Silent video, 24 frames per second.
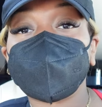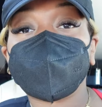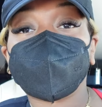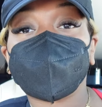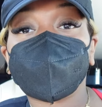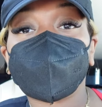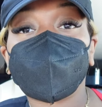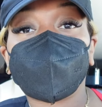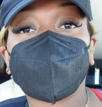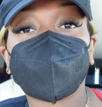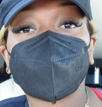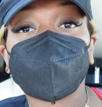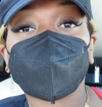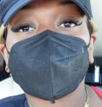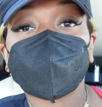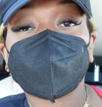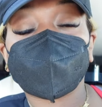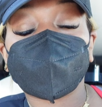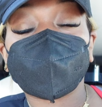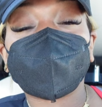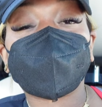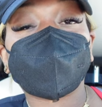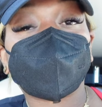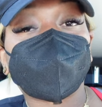look for
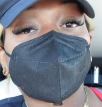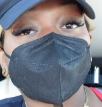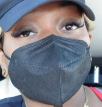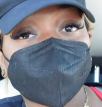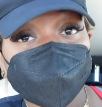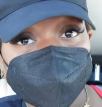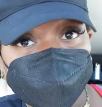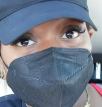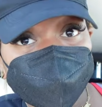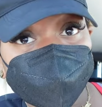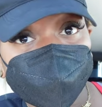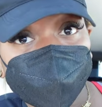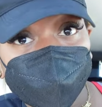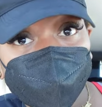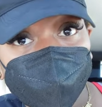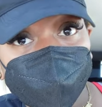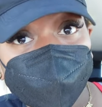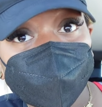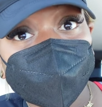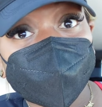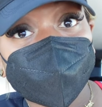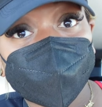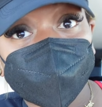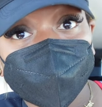and
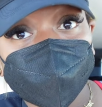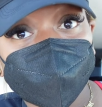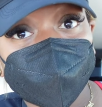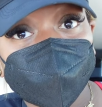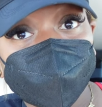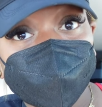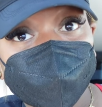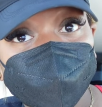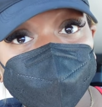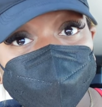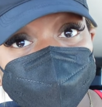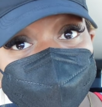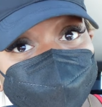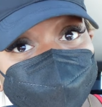appreciate the good.